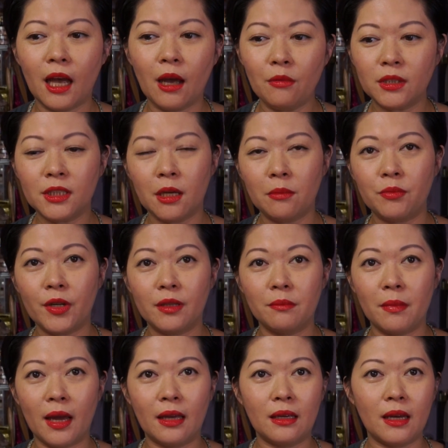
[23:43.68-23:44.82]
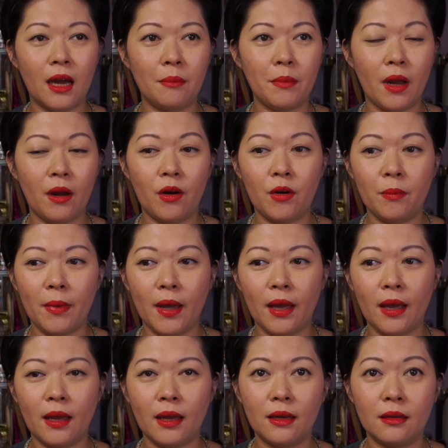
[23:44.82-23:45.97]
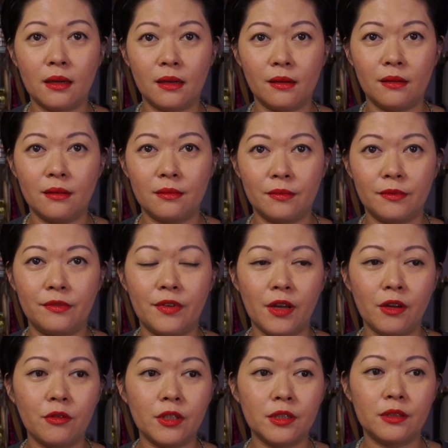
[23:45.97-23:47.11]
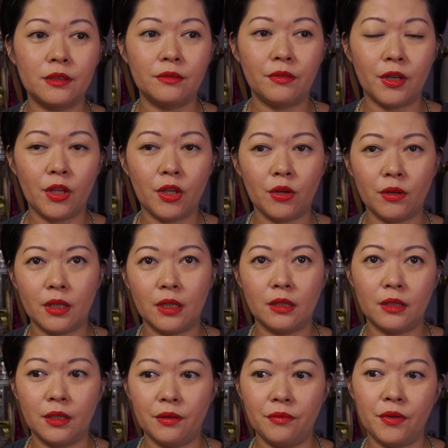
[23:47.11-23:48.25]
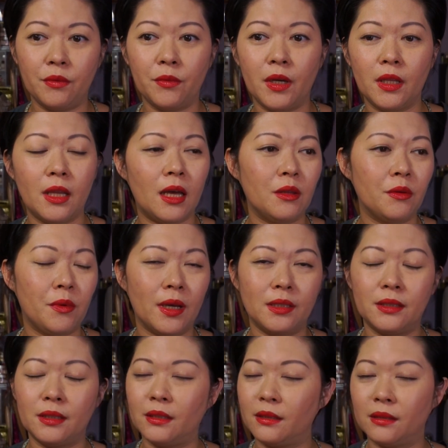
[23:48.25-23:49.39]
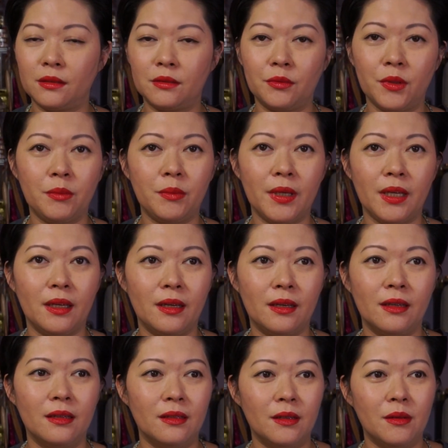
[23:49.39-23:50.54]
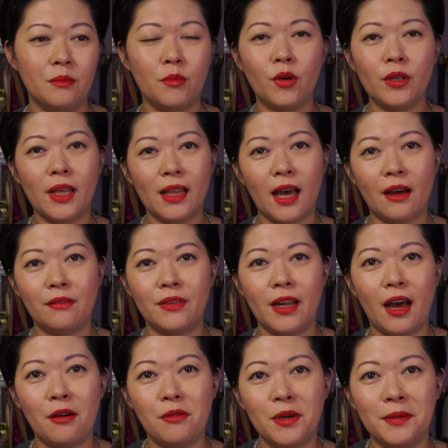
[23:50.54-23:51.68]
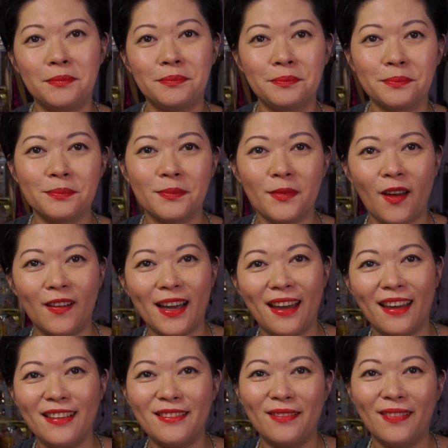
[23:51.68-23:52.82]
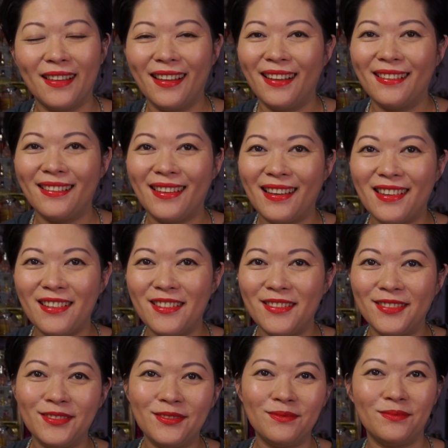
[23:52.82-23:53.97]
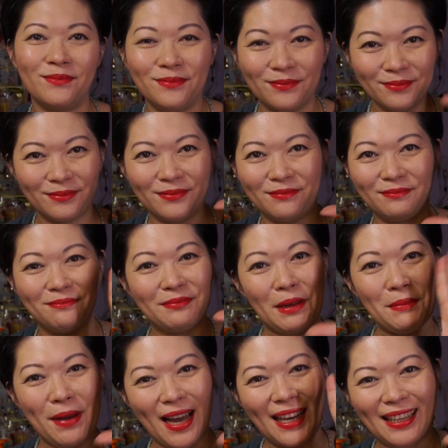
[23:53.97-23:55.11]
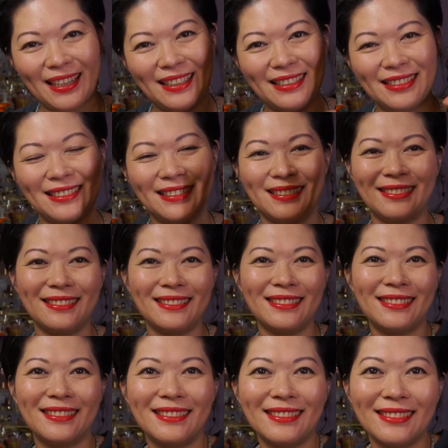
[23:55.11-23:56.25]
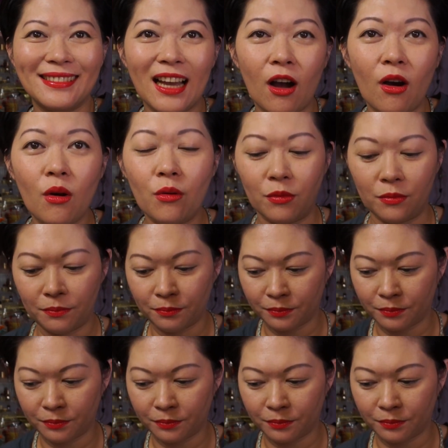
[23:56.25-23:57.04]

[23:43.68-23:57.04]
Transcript: will separate my my Herme fragrance video in different one. Otherwise, it will be more than half an hour. Okay, thank you. Bye bye. Oh,